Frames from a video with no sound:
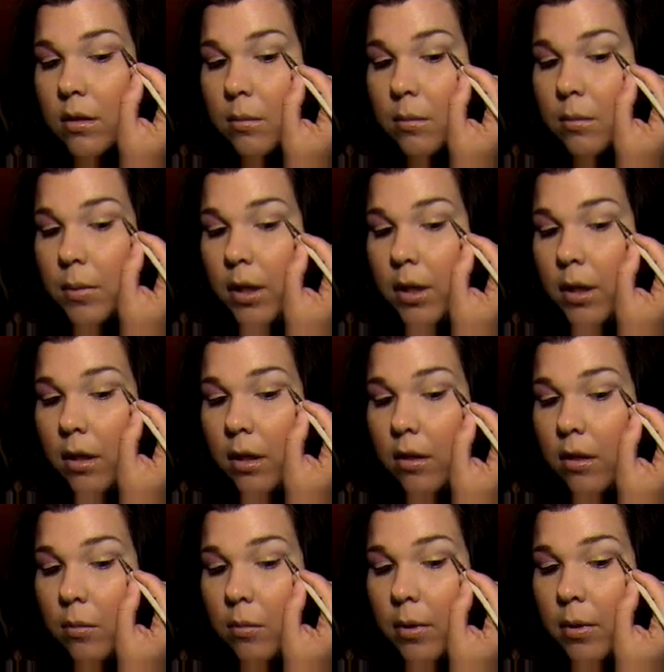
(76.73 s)
To me,
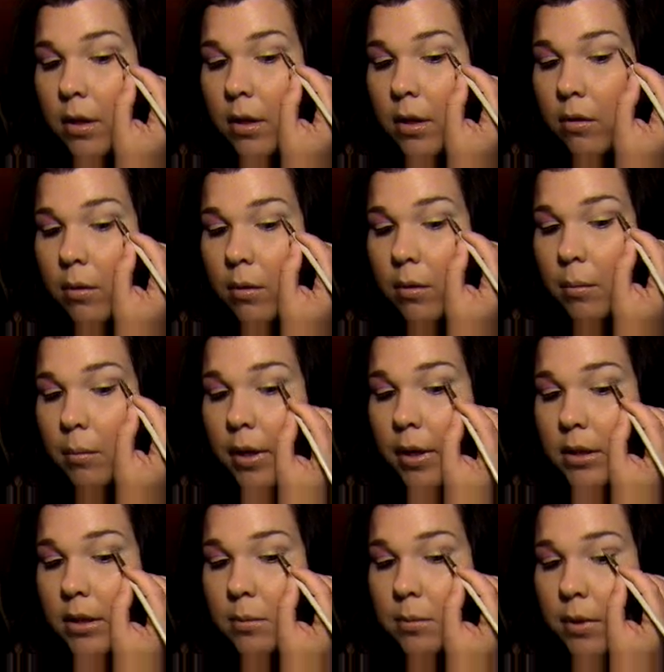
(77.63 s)
this pink
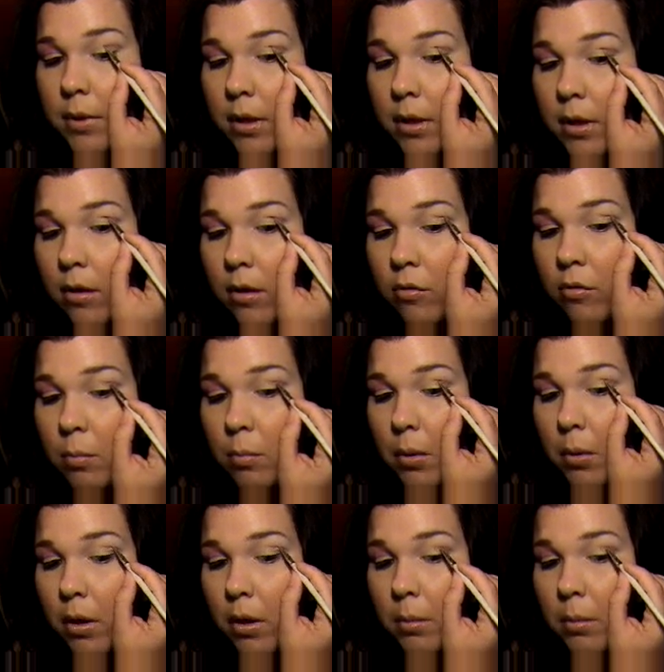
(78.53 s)
reminds me of
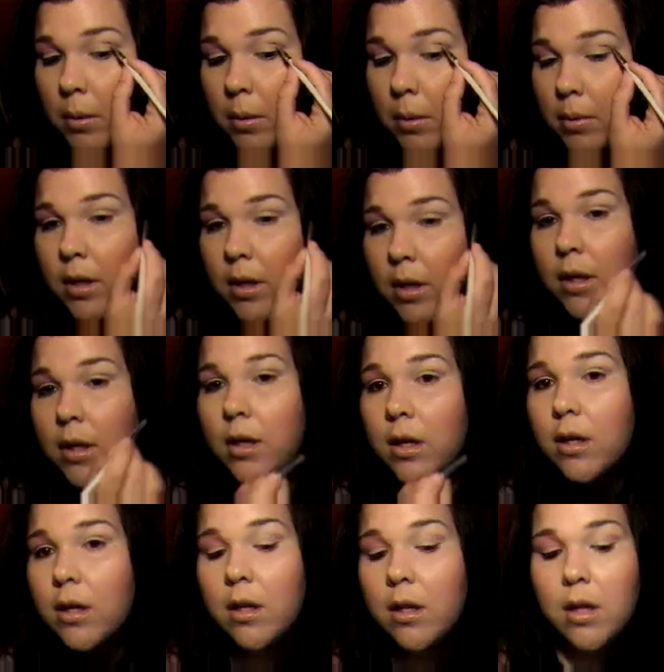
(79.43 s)
Barbie
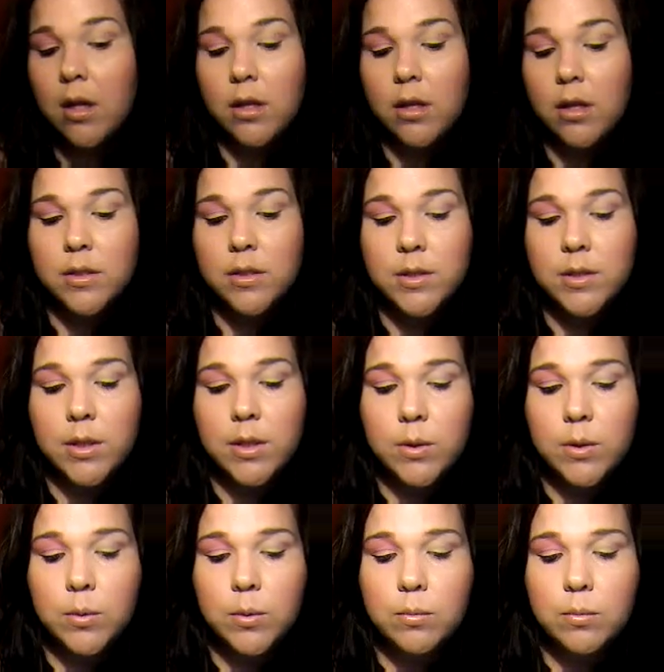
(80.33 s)
pink.
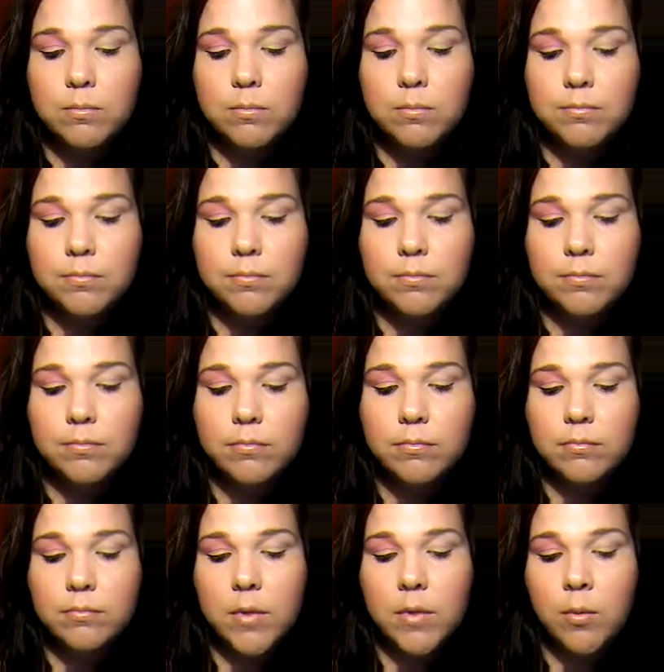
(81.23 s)
So,
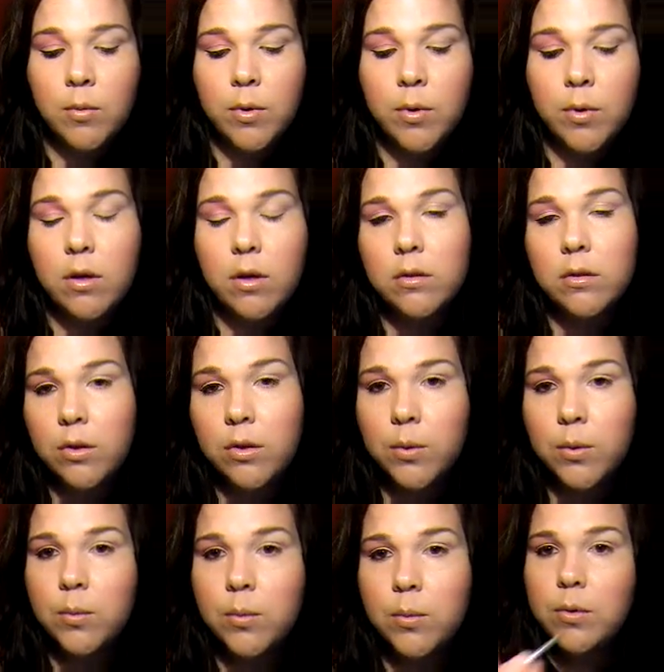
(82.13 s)
and we all
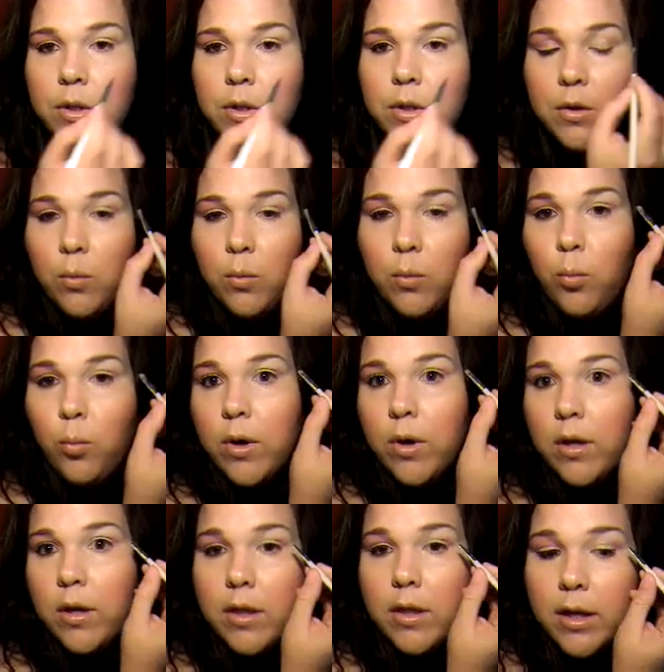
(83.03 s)
know, you know,
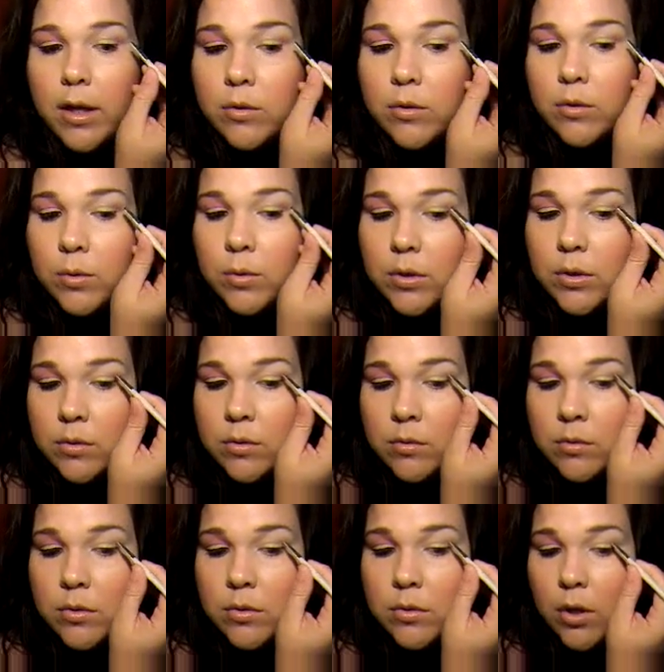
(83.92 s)
what that real
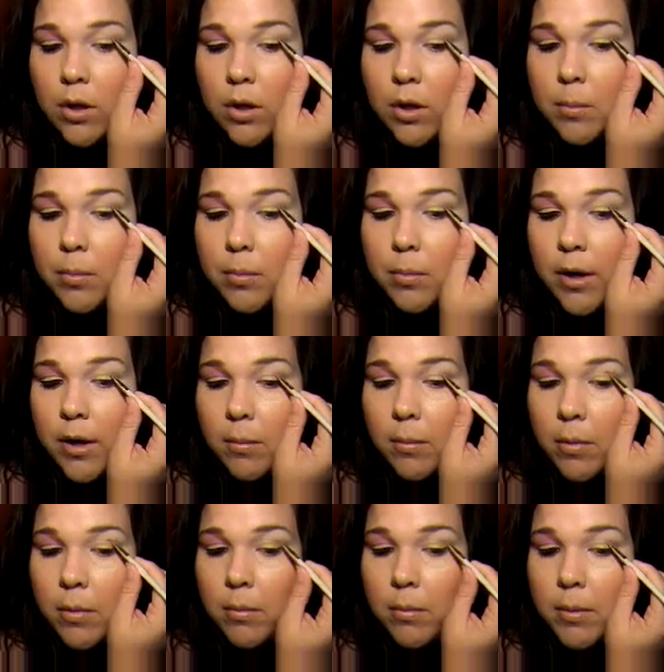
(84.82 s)
dark,
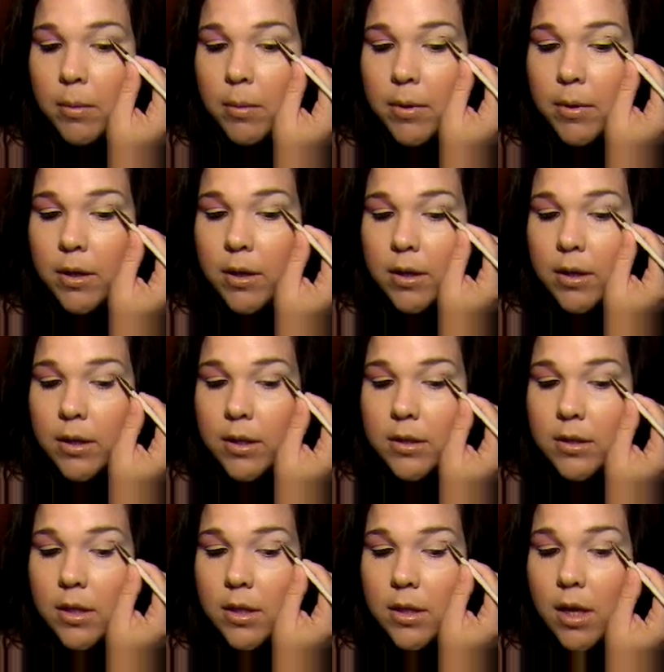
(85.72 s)
bright Barbie pink
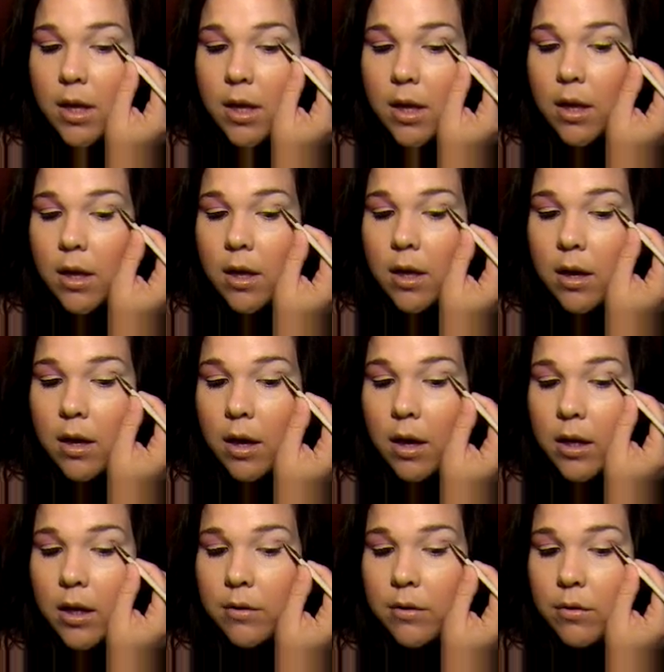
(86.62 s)
is. It
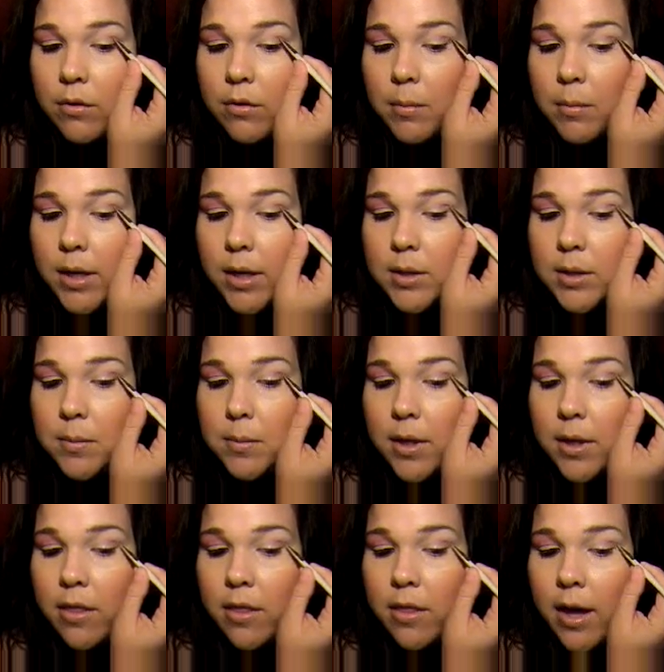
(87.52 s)
kind of reminds
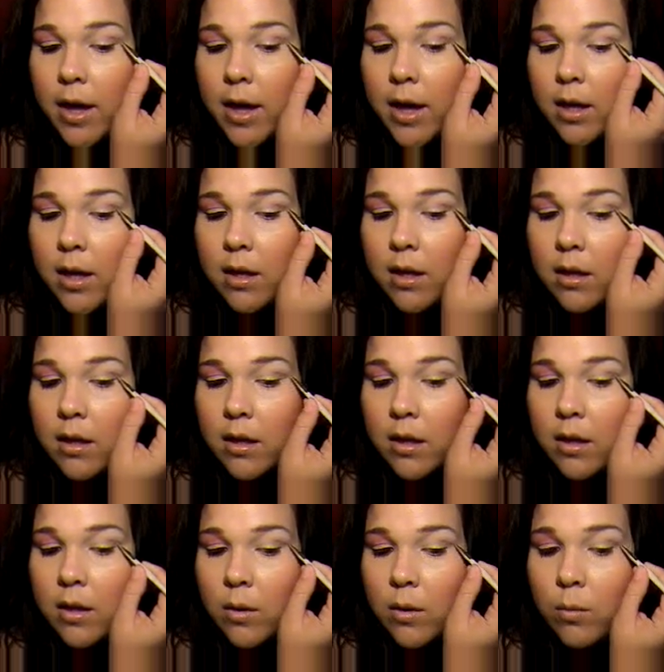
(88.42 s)
me of that
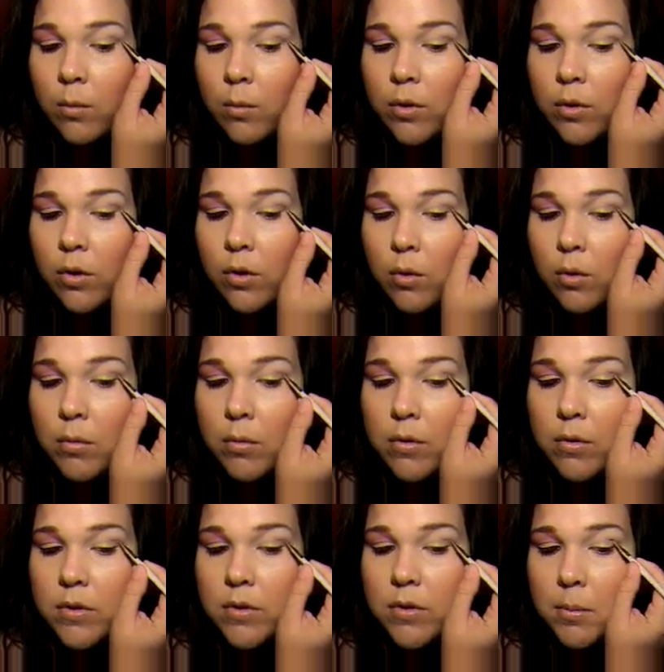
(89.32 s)
with
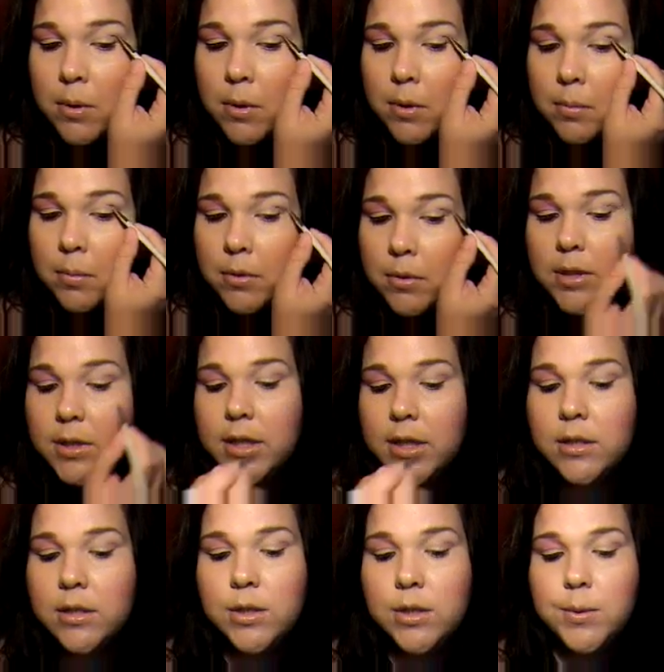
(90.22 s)
almost a purple
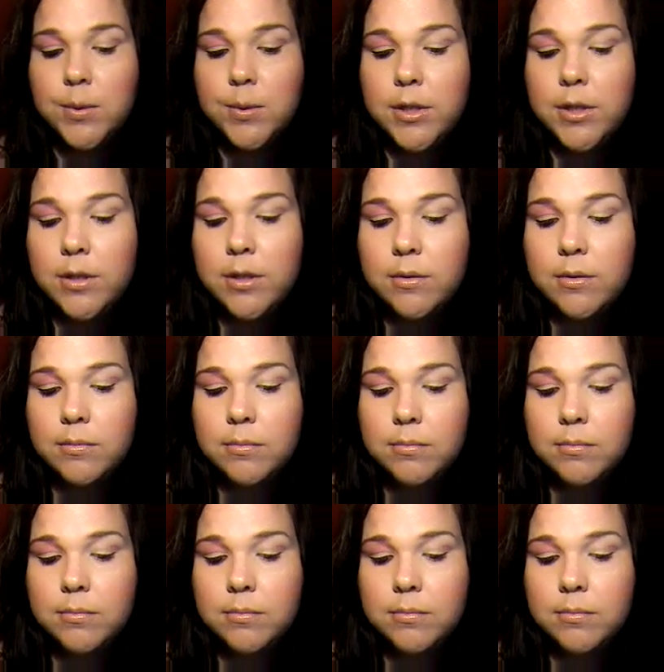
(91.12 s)
tint to it.